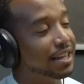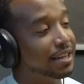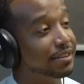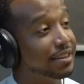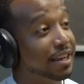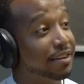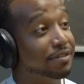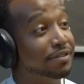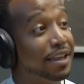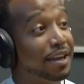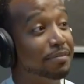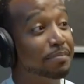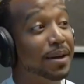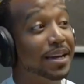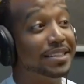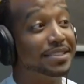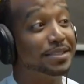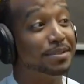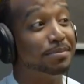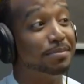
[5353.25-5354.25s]
they they
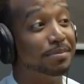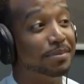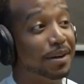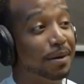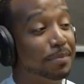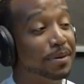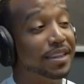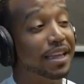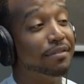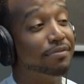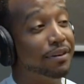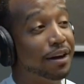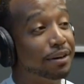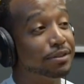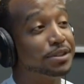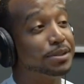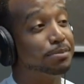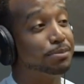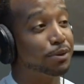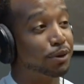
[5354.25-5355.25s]
made some. I mean, they
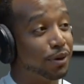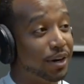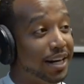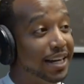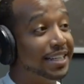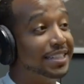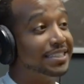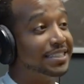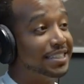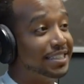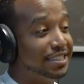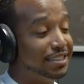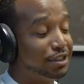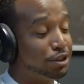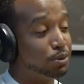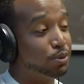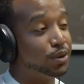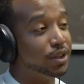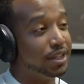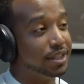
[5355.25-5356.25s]
found some crazy
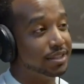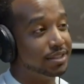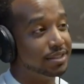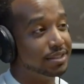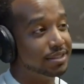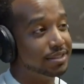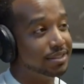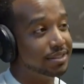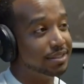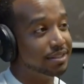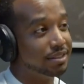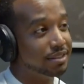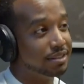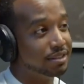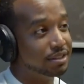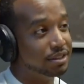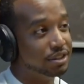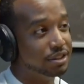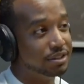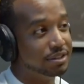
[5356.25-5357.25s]
squid.
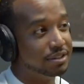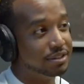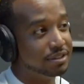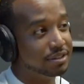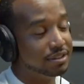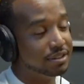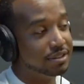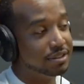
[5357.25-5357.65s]
Bro, well, they